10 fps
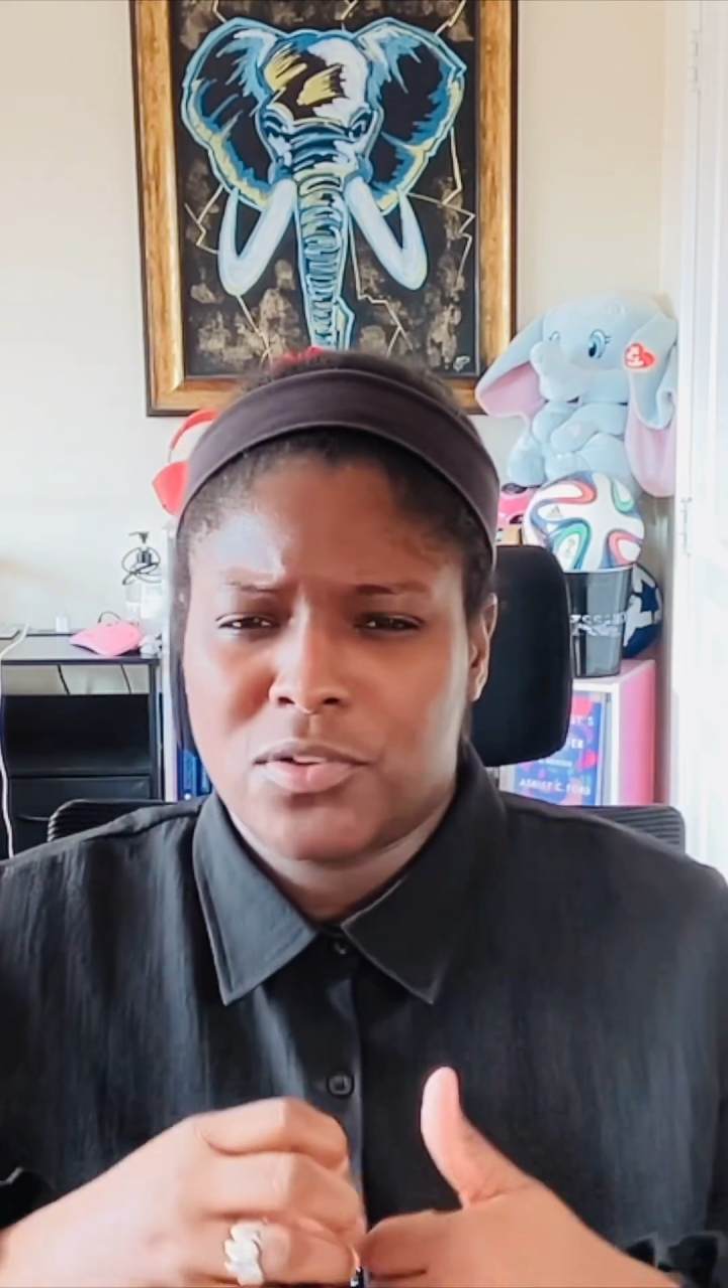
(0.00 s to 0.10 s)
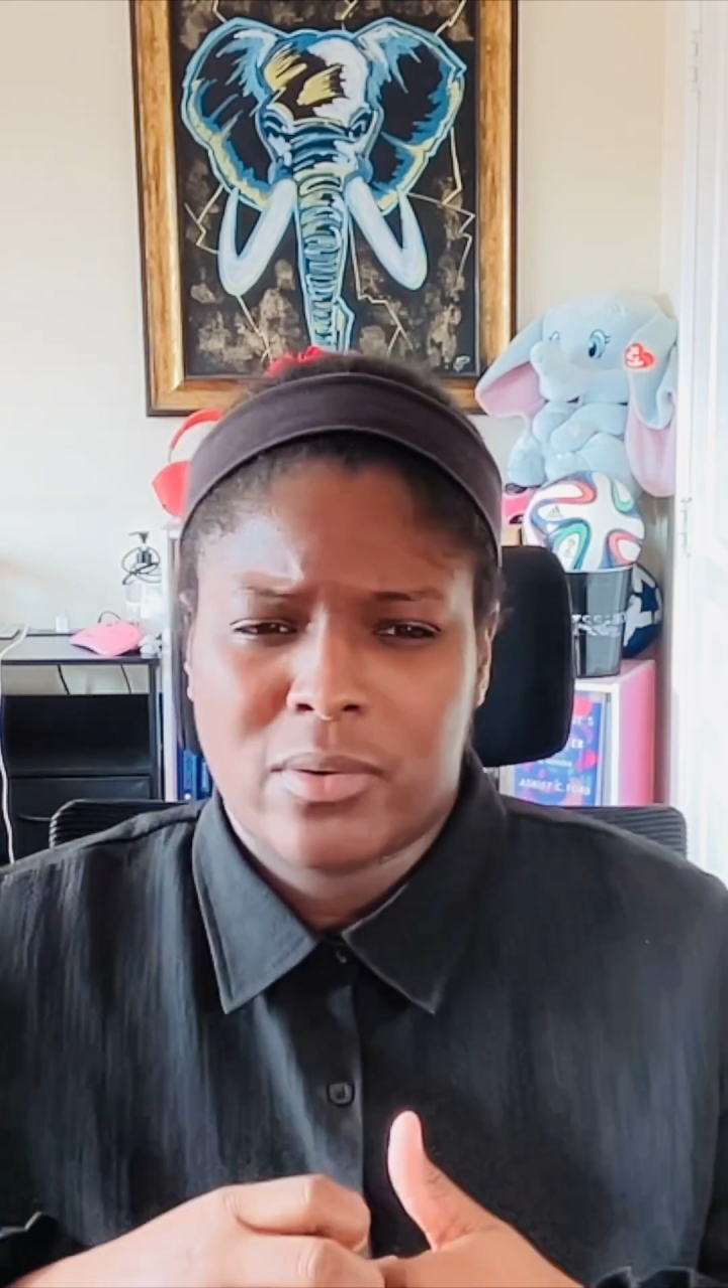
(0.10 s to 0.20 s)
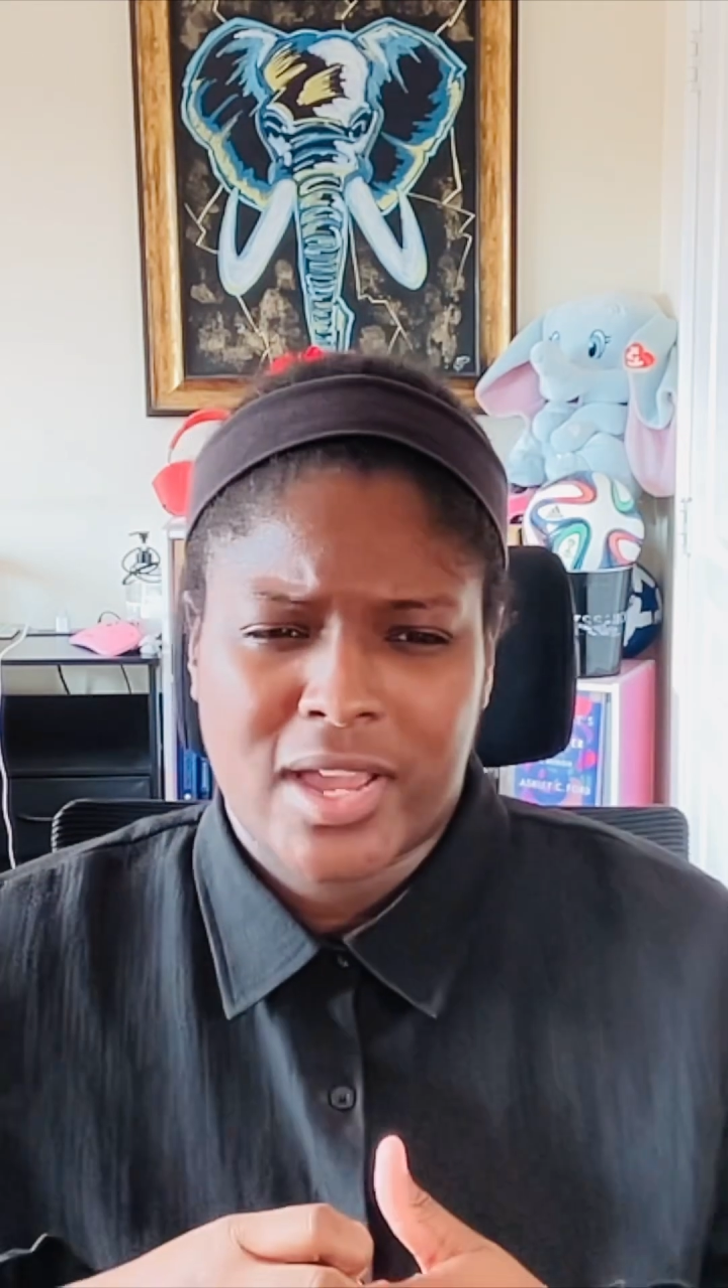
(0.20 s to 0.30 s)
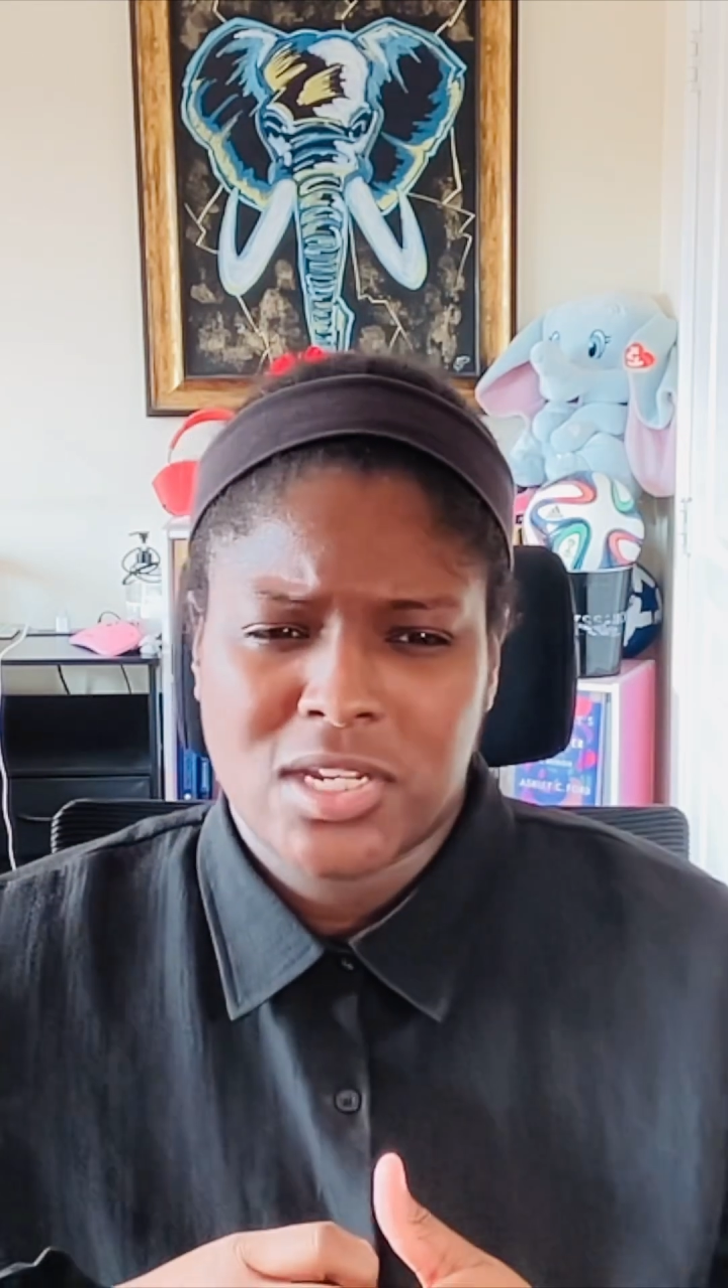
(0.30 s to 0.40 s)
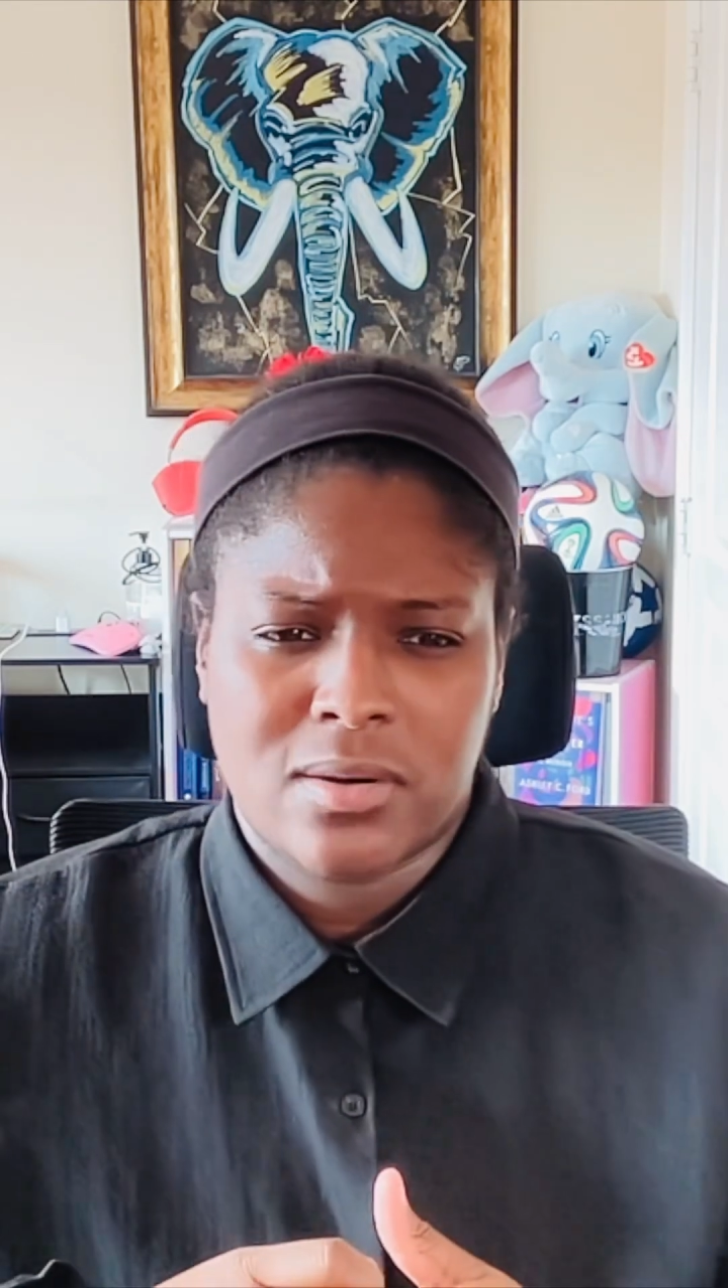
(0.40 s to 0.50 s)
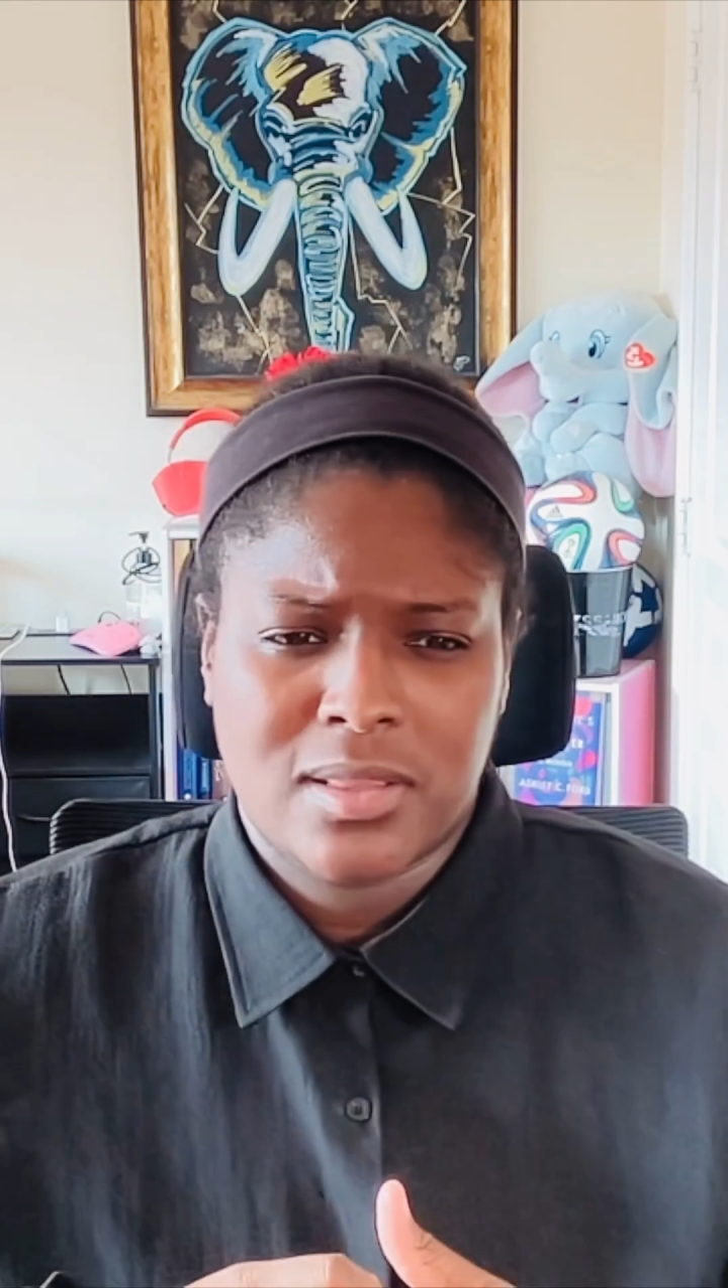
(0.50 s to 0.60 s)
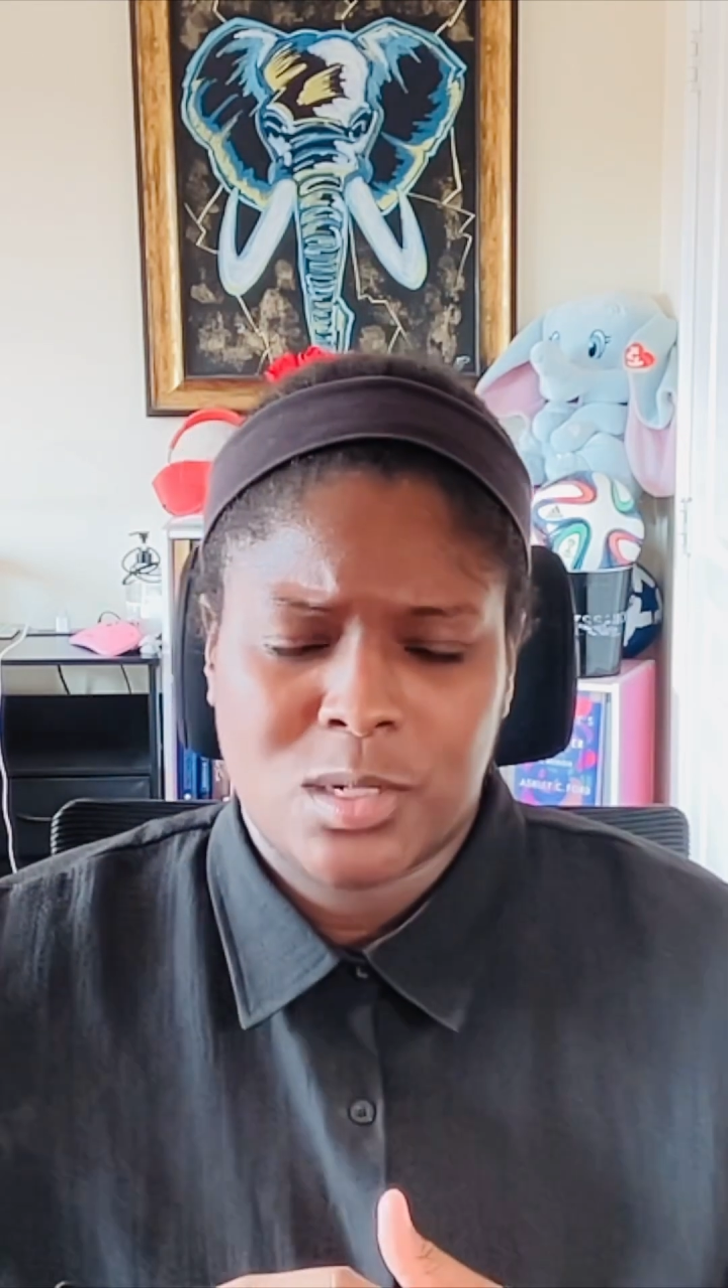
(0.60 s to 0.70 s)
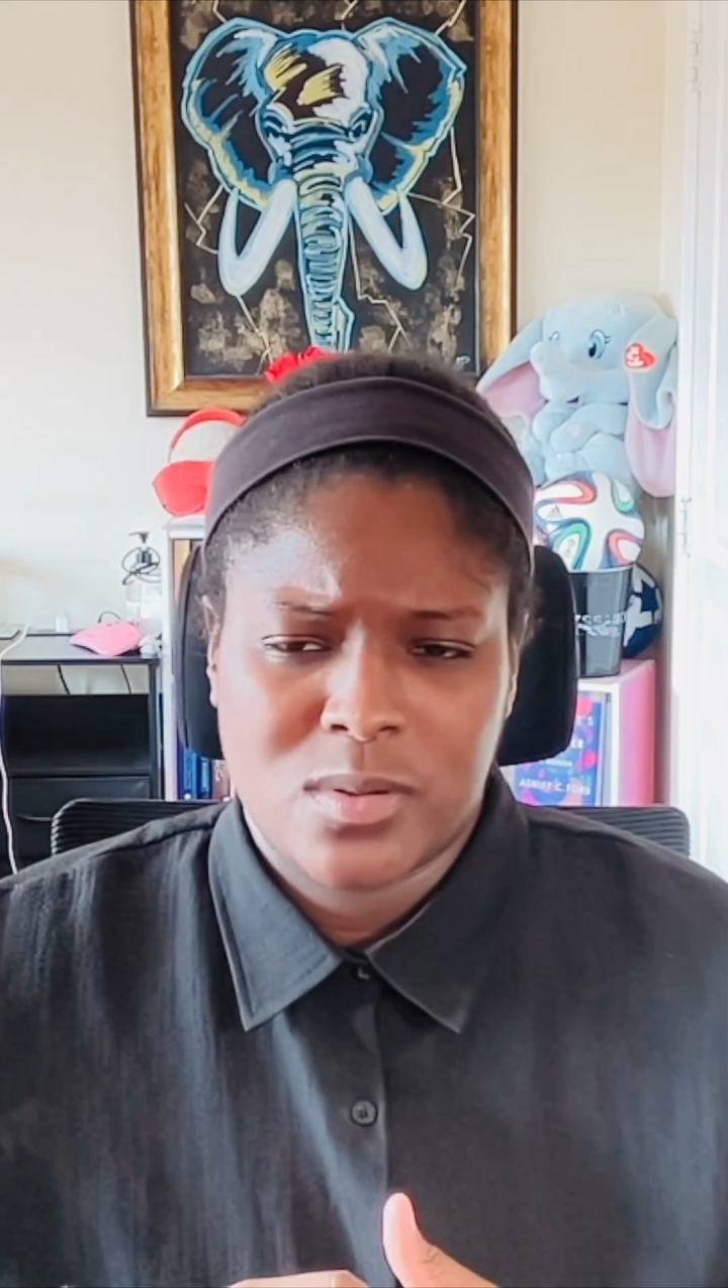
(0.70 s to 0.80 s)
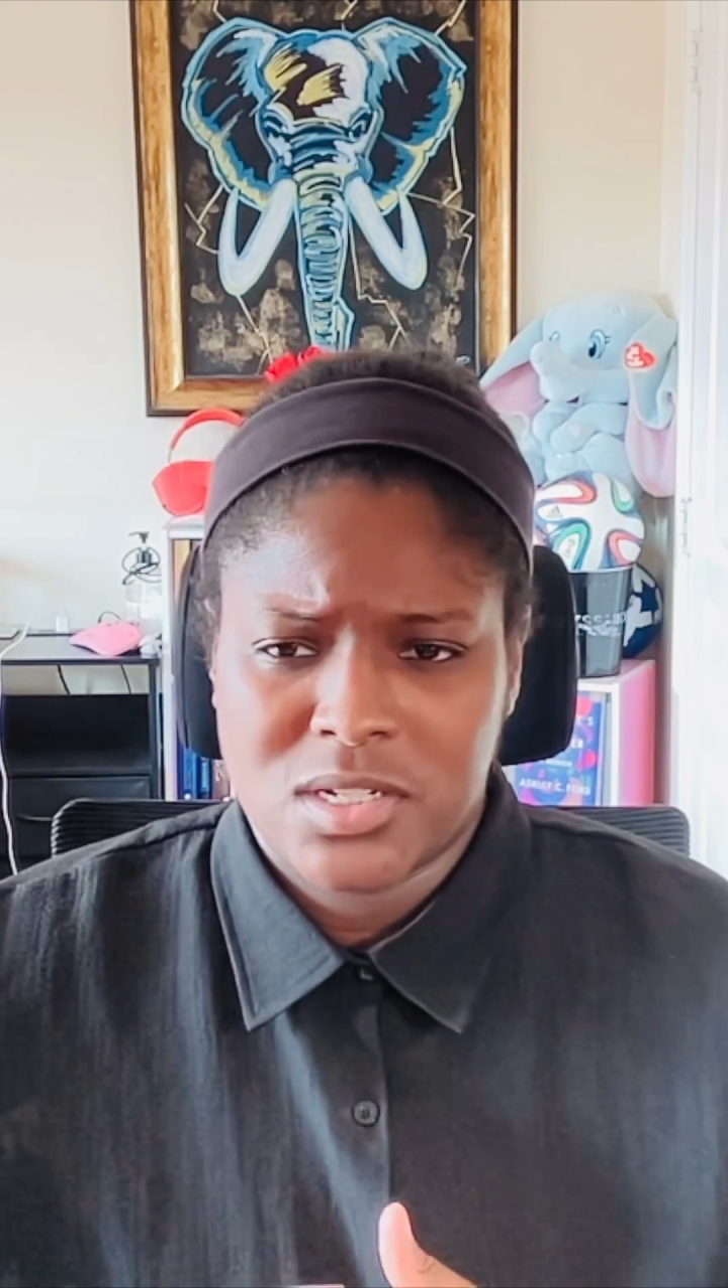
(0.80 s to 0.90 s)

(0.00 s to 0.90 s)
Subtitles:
going at Tony a little bit,